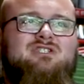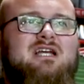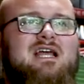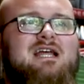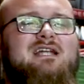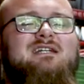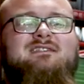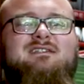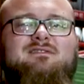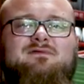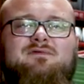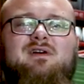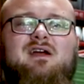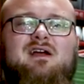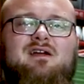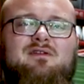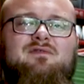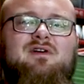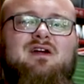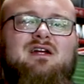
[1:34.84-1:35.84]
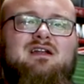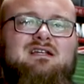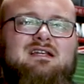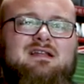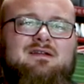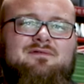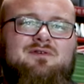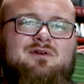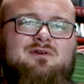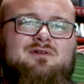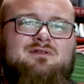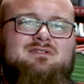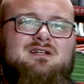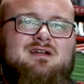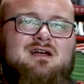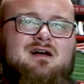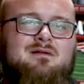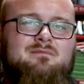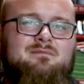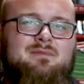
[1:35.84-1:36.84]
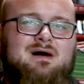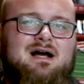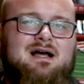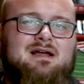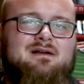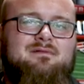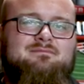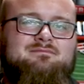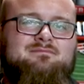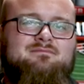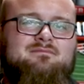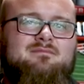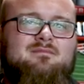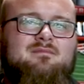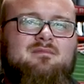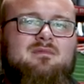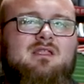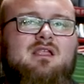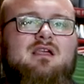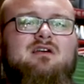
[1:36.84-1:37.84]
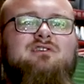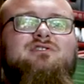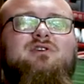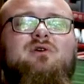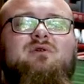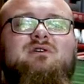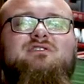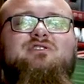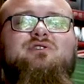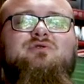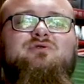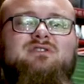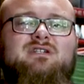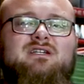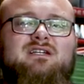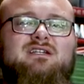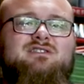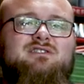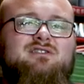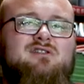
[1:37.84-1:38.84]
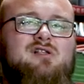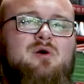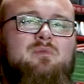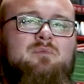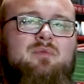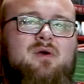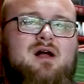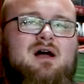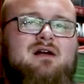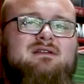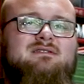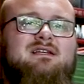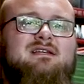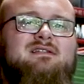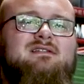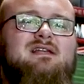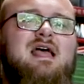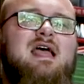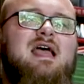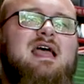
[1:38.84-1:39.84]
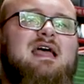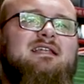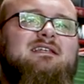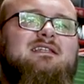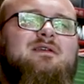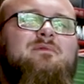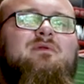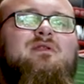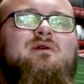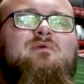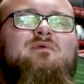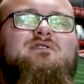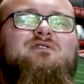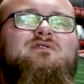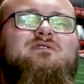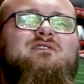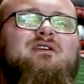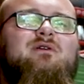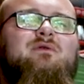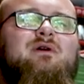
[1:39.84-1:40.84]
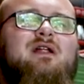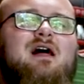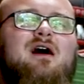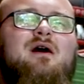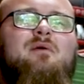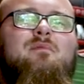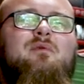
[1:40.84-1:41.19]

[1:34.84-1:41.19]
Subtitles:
change is very, very difficult to come by. So it's usually a slow process. And typically what you see with